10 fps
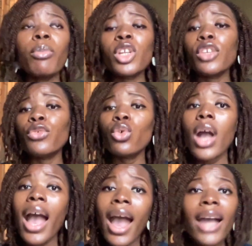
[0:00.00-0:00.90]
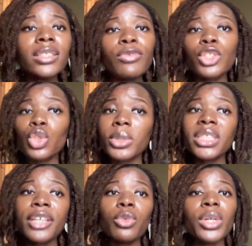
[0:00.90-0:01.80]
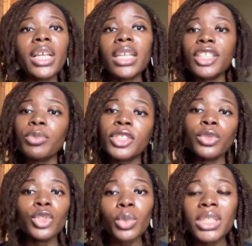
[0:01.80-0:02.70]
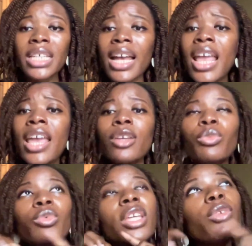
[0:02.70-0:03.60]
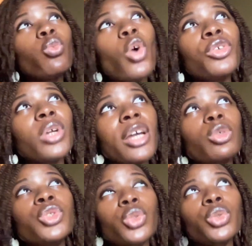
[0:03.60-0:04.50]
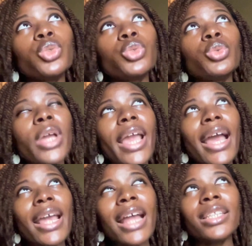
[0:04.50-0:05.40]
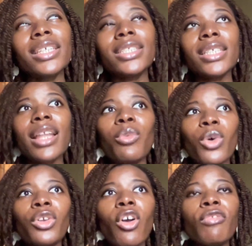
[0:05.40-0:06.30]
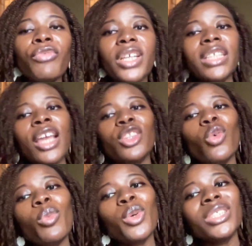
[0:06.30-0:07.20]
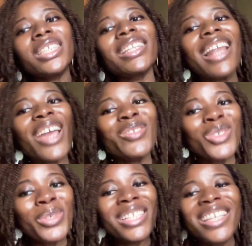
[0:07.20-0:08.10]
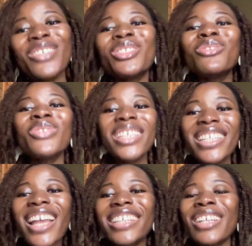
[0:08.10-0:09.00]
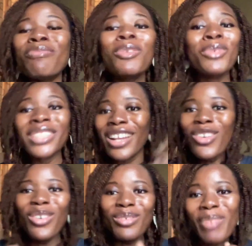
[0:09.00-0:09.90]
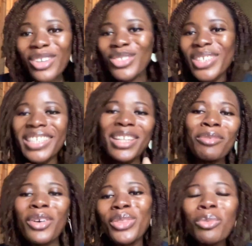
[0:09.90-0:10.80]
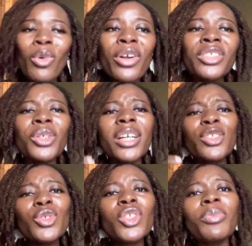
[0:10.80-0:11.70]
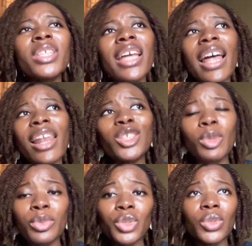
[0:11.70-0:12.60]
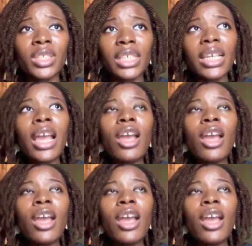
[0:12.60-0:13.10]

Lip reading: but if you are active on Twitter, you want engagement on Twitter, what you can also do, and they did it at one conference, they were posting live tweets and it was really nice. And people say, oh, my tweet is up on the board. So you can do something that allows people to see